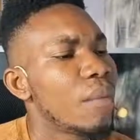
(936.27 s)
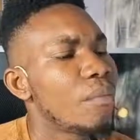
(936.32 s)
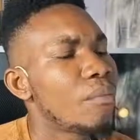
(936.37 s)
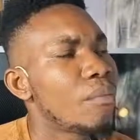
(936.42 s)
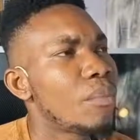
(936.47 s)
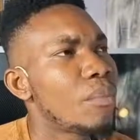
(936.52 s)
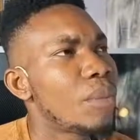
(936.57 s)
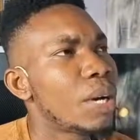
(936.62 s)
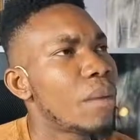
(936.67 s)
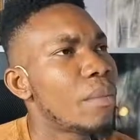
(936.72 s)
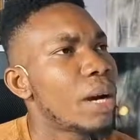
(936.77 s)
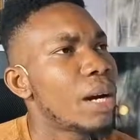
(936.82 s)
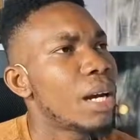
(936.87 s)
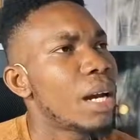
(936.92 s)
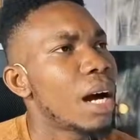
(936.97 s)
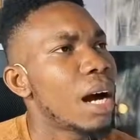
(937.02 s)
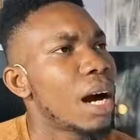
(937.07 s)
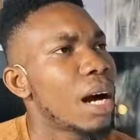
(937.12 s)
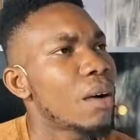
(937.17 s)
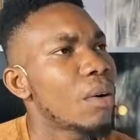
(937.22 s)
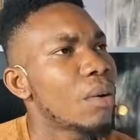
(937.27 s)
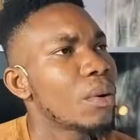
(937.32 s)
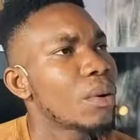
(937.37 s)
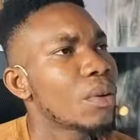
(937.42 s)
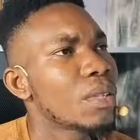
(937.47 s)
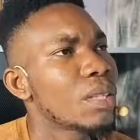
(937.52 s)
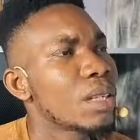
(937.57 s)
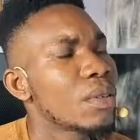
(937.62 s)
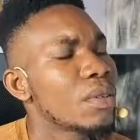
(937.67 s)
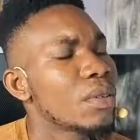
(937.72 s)
primary alcohol,
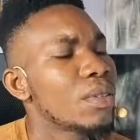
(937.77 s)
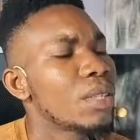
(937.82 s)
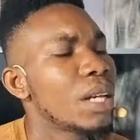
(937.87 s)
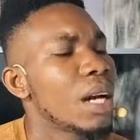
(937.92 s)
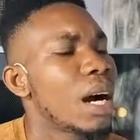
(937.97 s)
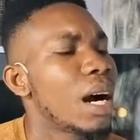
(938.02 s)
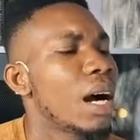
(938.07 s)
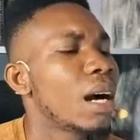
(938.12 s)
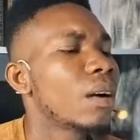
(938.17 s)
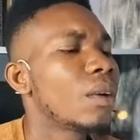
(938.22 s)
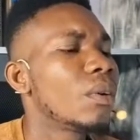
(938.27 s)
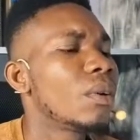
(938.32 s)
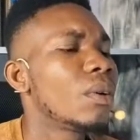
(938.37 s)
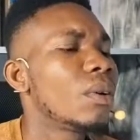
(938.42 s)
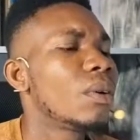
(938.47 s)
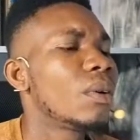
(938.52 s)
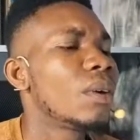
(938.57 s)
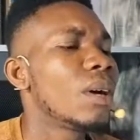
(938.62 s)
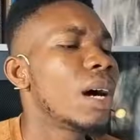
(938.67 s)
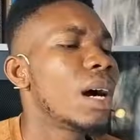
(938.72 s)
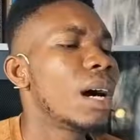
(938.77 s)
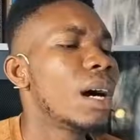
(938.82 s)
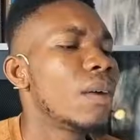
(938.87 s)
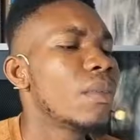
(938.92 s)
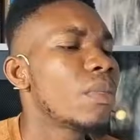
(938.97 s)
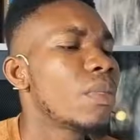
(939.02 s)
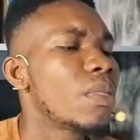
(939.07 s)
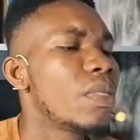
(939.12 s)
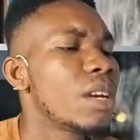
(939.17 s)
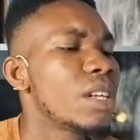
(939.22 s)
secondary alcohol, and
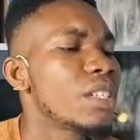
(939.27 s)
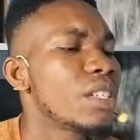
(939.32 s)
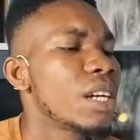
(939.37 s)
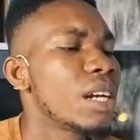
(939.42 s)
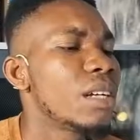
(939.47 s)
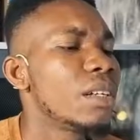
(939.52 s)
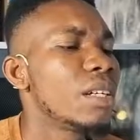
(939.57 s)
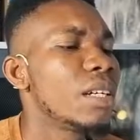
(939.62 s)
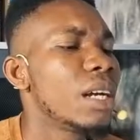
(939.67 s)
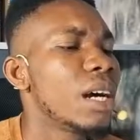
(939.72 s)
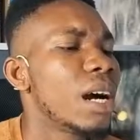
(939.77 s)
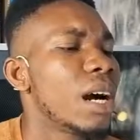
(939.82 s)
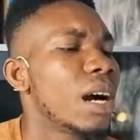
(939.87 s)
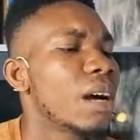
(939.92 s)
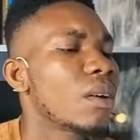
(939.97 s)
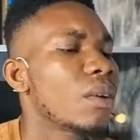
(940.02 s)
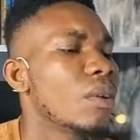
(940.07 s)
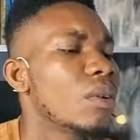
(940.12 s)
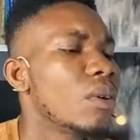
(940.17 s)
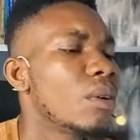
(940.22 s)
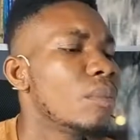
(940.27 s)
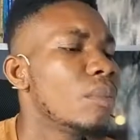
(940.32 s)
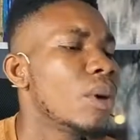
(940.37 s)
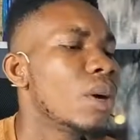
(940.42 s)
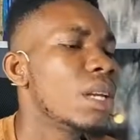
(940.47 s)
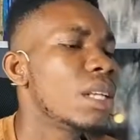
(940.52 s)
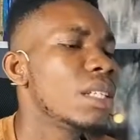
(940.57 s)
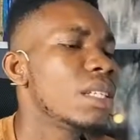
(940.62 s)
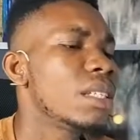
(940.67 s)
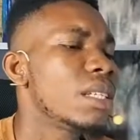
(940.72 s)
tertiary alcohol.
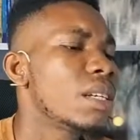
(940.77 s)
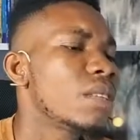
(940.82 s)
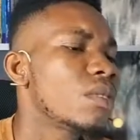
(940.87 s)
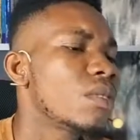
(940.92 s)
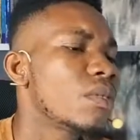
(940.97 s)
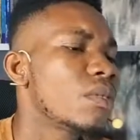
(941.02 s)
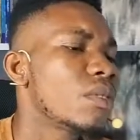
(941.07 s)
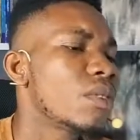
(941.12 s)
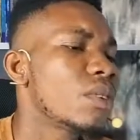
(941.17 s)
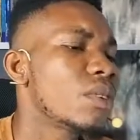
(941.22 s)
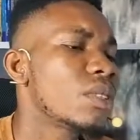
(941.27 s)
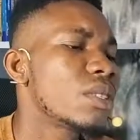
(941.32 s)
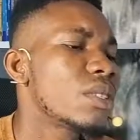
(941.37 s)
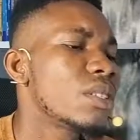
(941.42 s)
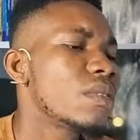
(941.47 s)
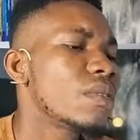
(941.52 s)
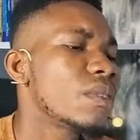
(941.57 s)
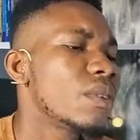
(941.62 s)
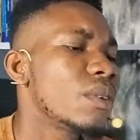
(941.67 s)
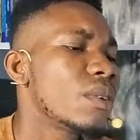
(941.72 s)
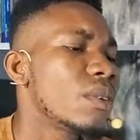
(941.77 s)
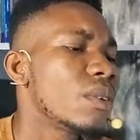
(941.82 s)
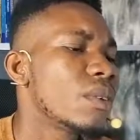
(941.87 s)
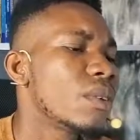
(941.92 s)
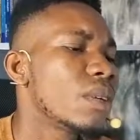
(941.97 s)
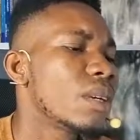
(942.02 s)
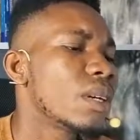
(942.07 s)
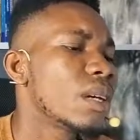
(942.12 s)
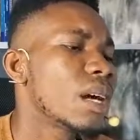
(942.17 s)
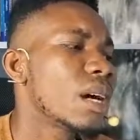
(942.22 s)
Morley's test, of course, is for
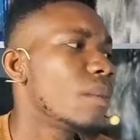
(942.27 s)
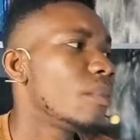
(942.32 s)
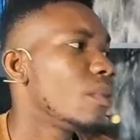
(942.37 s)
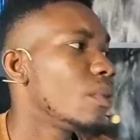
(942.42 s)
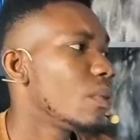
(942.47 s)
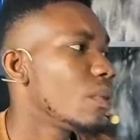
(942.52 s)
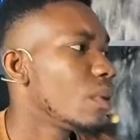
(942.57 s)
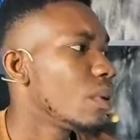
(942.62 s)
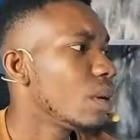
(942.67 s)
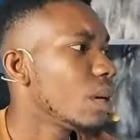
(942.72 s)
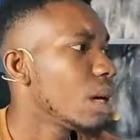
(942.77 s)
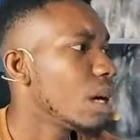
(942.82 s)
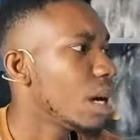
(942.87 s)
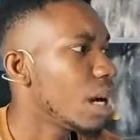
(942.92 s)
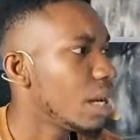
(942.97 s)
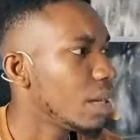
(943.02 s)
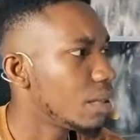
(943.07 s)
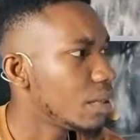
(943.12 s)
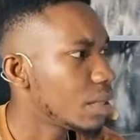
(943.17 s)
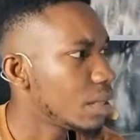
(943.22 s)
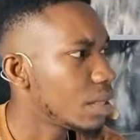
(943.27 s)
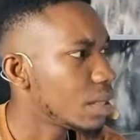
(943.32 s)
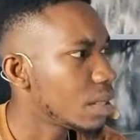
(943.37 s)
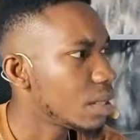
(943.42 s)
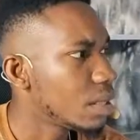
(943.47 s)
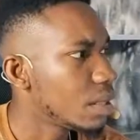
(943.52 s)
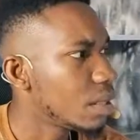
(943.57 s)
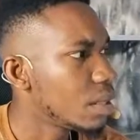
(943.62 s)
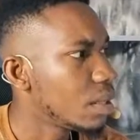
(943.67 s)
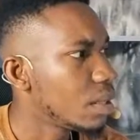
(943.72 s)
carbohydrate.
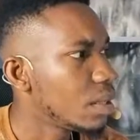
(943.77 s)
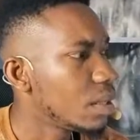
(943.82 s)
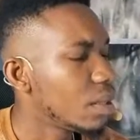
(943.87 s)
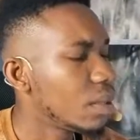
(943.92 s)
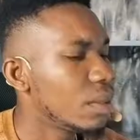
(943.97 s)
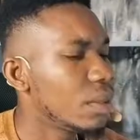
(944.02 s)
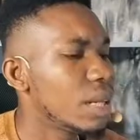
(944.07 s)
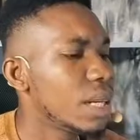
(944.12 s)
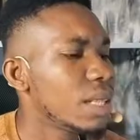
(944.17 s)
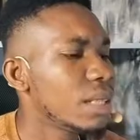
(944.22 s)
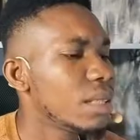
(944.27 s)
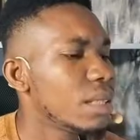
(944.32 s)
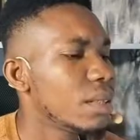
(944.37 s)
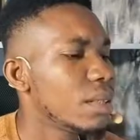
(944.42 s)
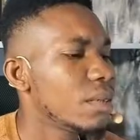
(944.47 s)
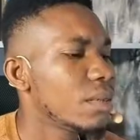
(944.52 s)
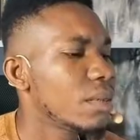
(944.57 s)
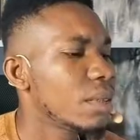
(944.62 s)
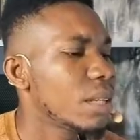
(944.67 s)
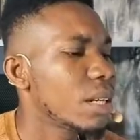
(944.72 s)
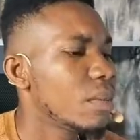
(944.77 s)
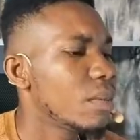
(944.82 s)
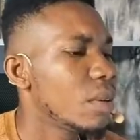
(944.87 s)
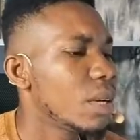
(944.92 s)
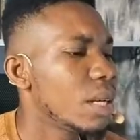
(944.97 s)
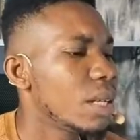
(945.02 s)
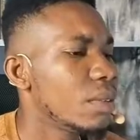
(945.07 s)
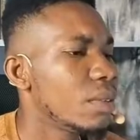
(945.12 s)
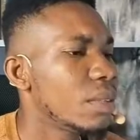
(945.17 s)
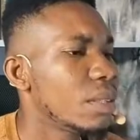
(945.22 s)
All right, for
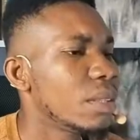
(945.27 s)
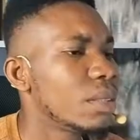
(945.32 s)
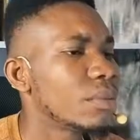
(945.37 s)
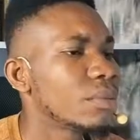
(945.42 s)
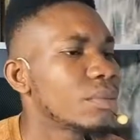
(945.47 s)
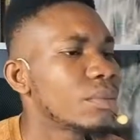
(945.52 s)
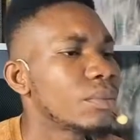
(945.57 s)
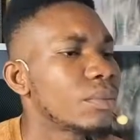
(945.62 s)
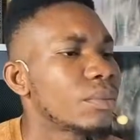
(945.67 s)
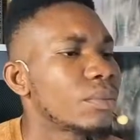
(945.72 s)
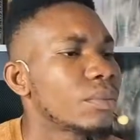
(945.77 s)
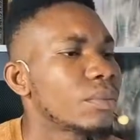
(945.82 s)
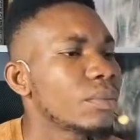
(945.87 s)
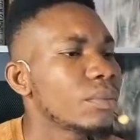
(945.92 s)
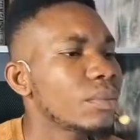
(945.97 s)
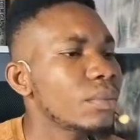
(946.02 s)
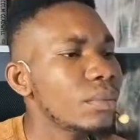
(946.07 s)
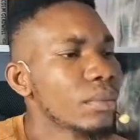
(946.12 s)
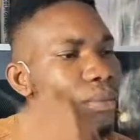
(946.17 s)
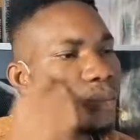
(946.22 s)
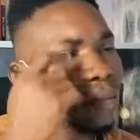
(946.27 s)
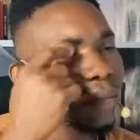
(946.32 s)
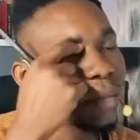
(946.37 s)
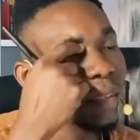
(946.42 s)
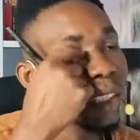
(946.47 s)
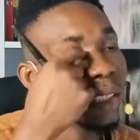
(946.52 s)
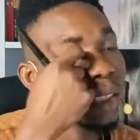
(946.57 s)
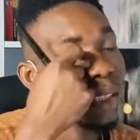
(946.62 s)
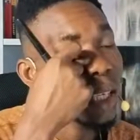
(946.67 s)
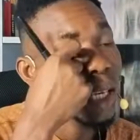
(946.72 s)
carbohydrate.
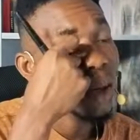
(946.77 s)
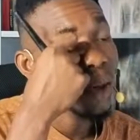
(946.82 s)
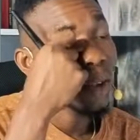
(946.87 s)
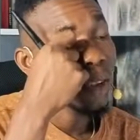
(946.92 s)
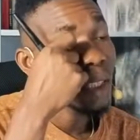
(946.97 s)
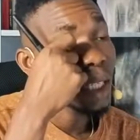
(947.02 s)
Secondary